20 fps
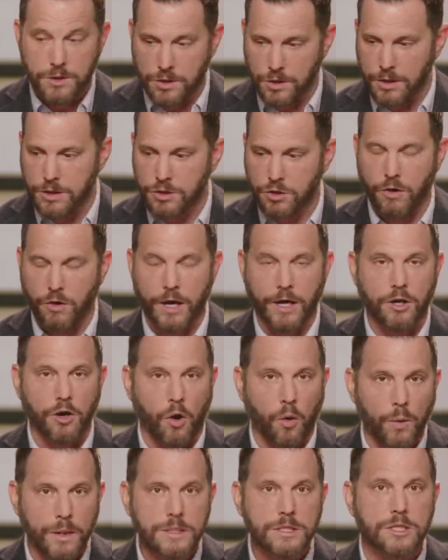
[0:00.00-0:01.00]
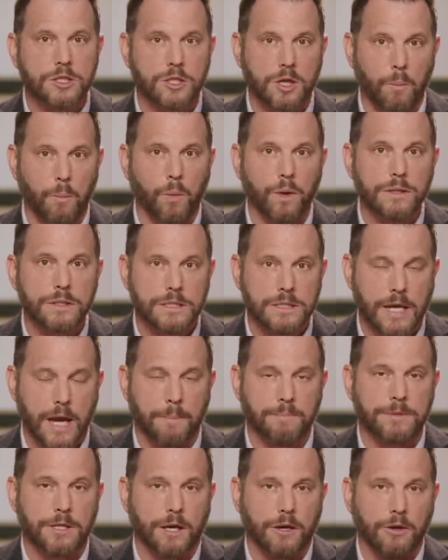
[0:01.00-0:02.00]
to his credit, always somewhat
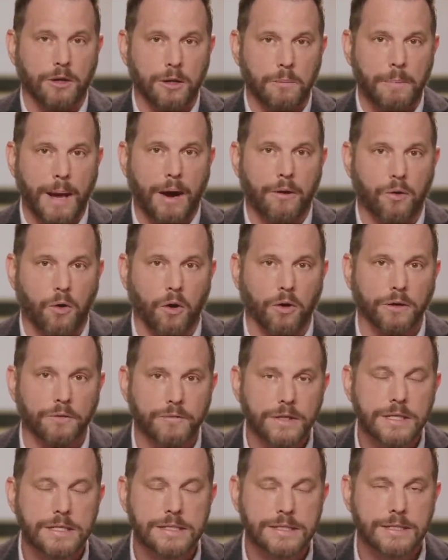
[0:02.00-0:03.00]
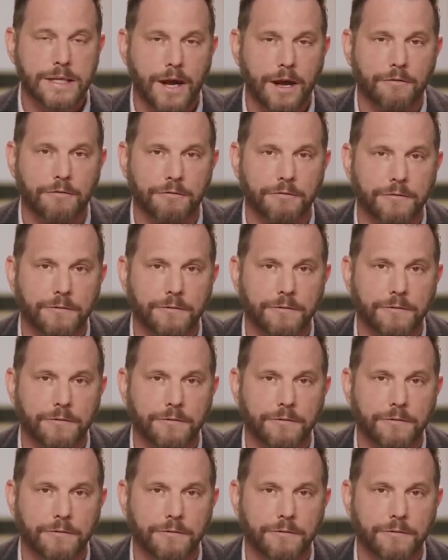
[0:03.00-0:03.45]
skeptical about all of this stuff.